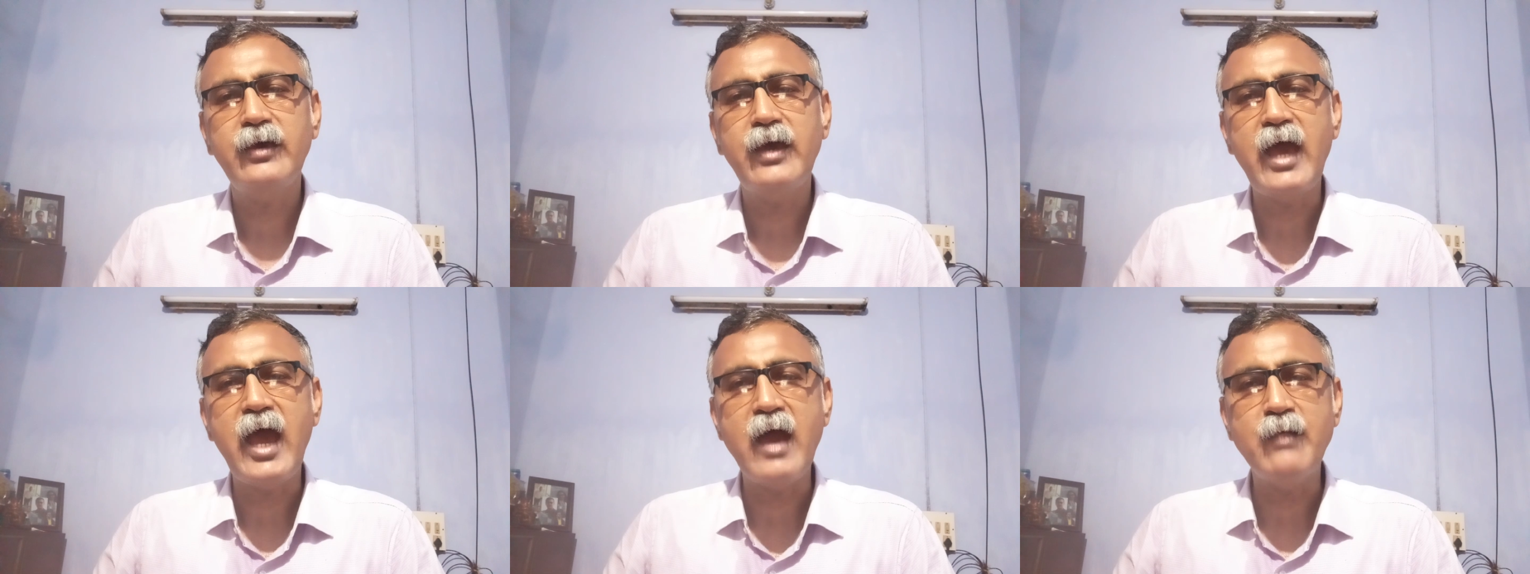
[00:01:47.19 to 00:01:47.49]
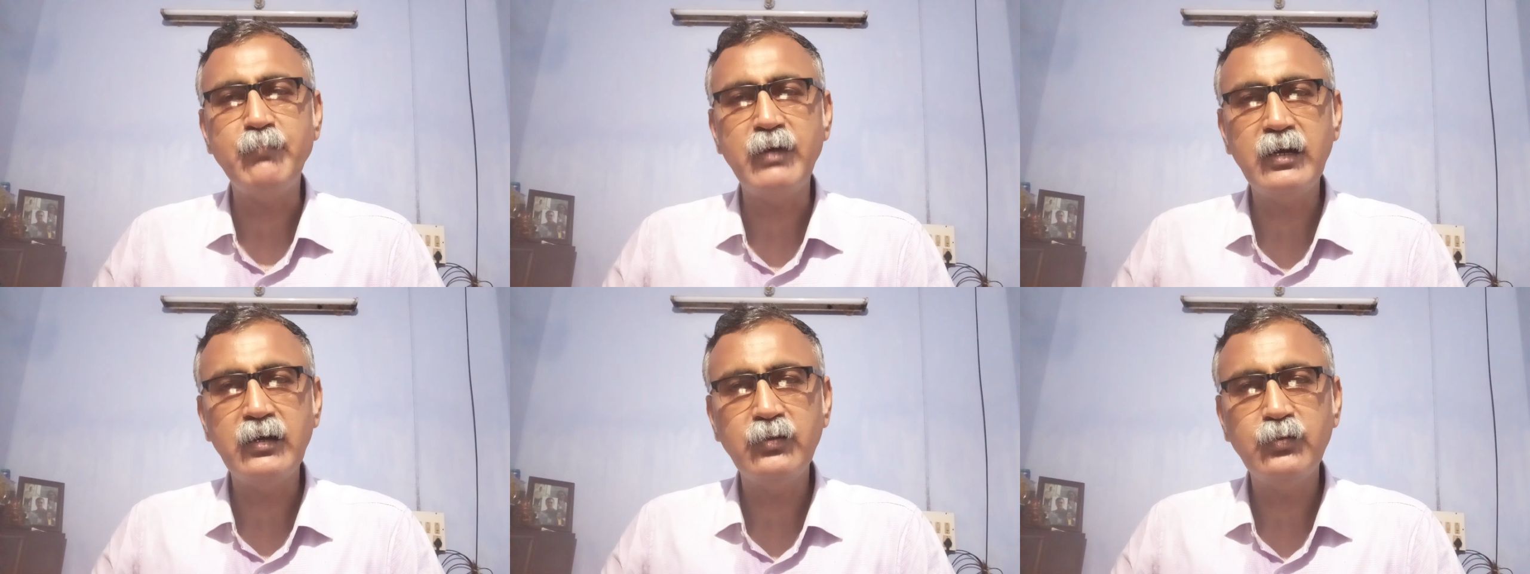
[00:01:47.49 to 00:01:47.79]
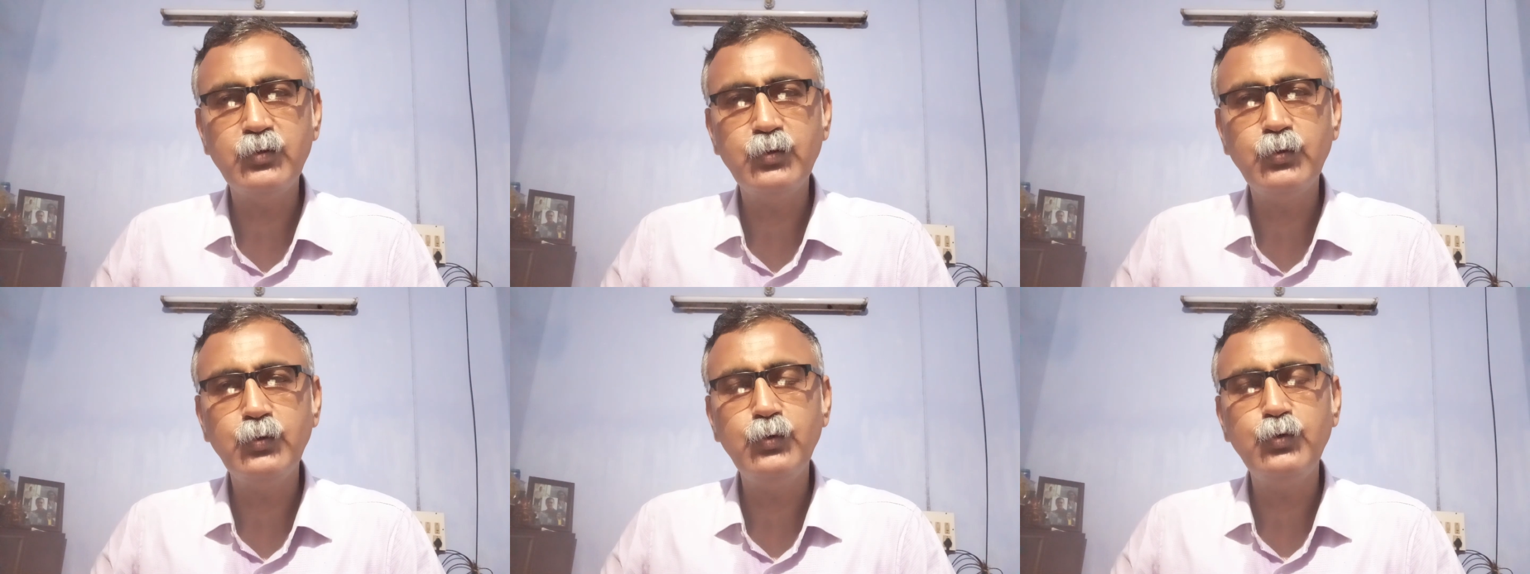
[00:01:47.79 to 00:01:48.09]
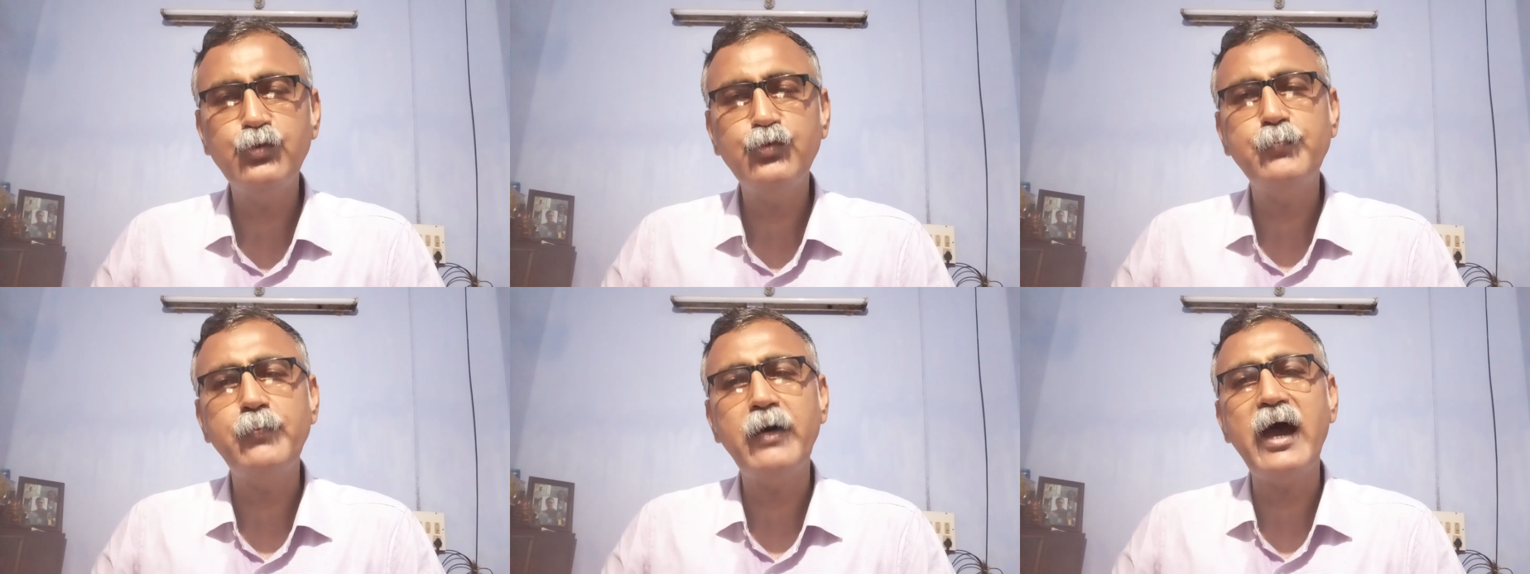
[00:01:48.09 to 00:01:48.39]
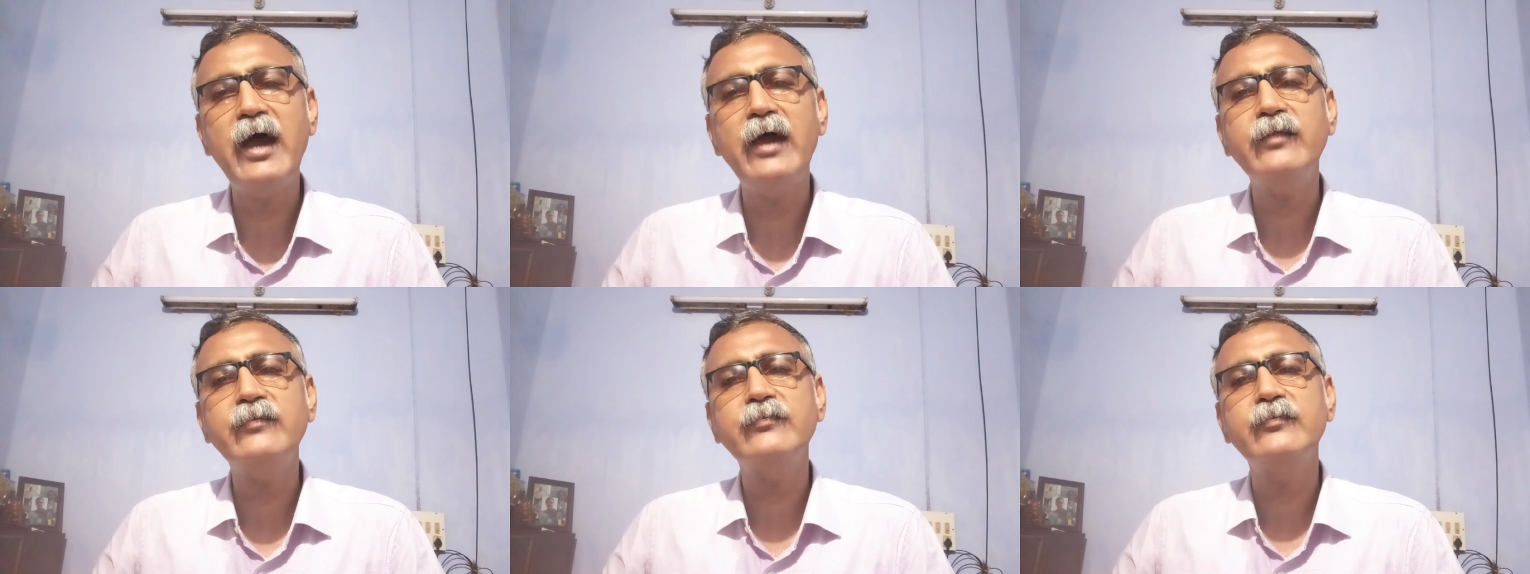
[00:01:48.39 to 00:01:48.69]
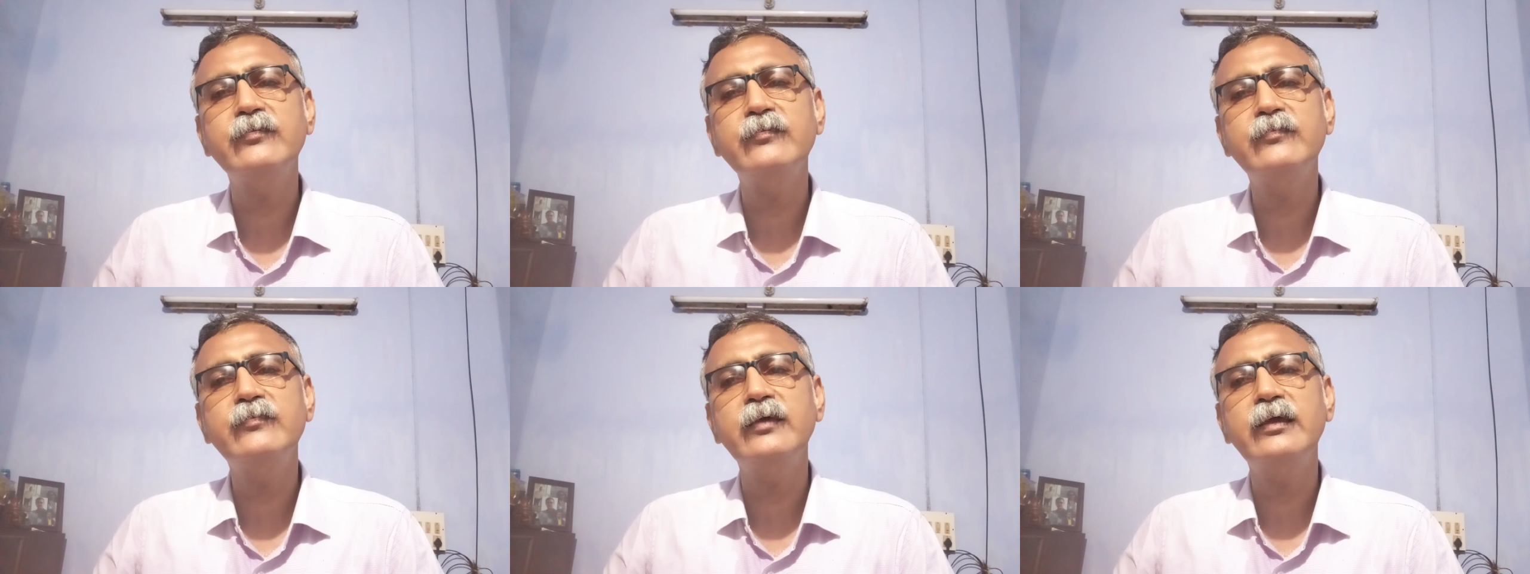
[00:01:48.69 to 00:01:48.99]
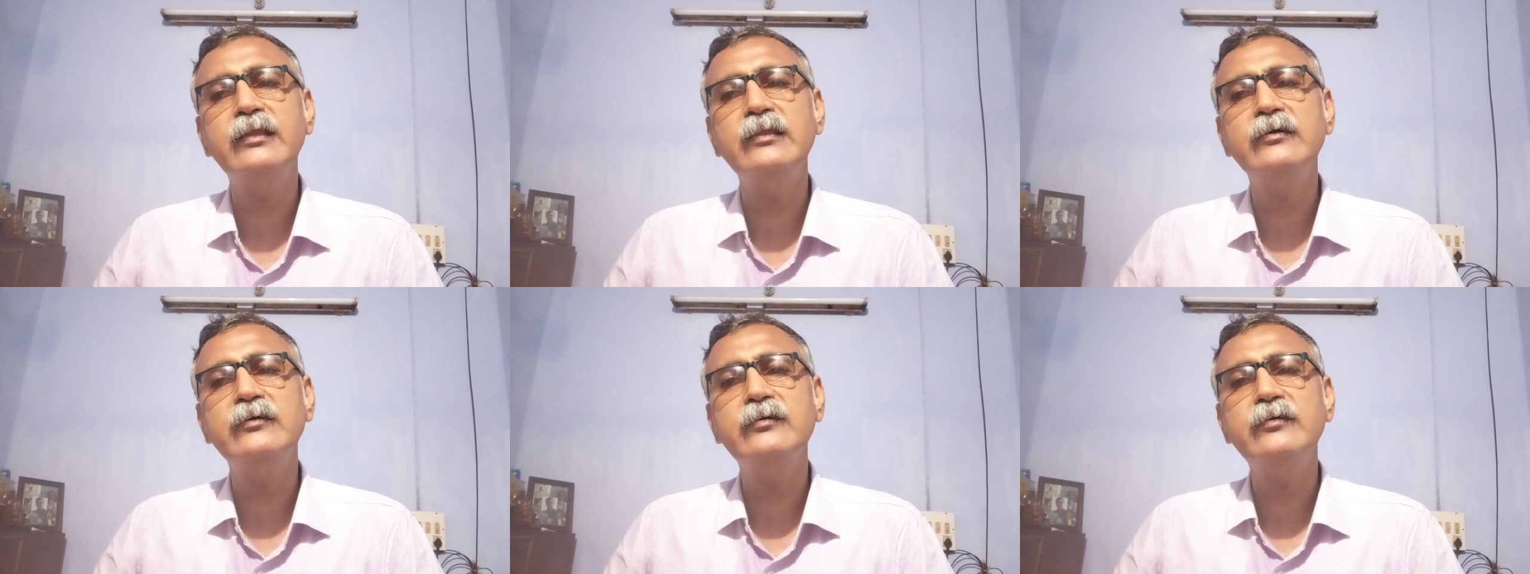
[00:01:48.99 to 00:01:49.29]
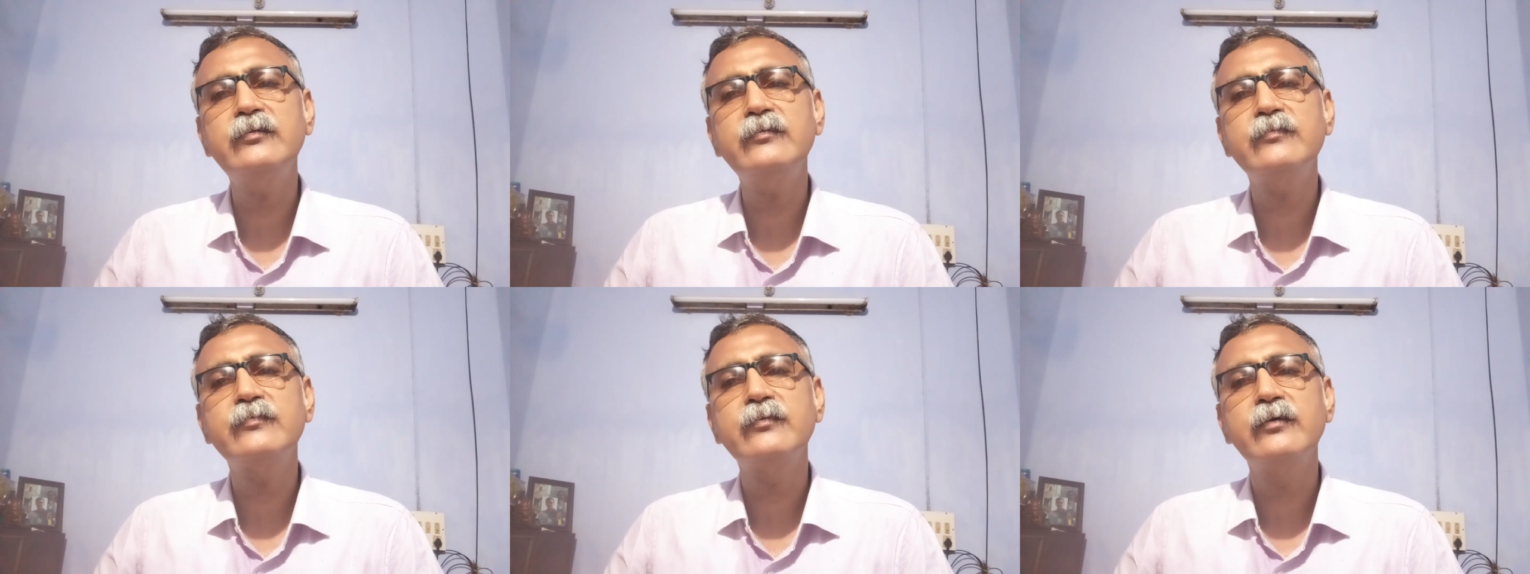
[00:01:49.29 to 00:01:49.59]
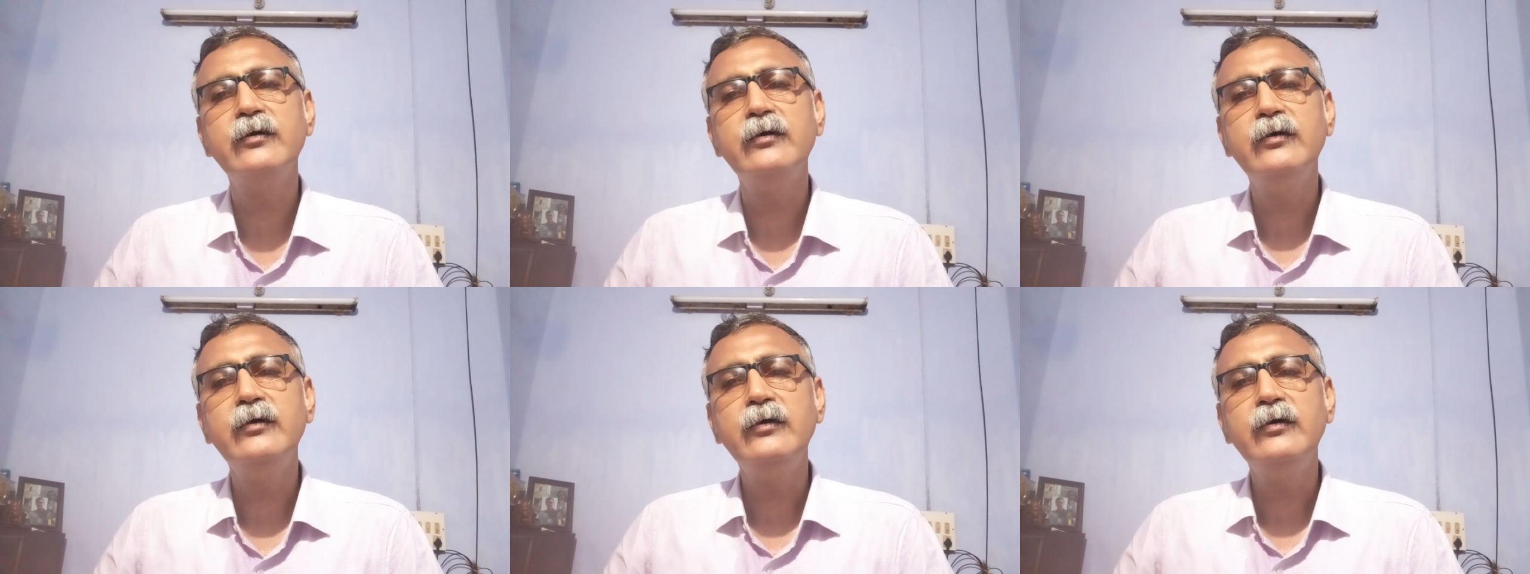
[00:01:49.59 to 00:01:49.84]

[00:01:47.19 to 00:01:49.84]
among those buyers and sellers,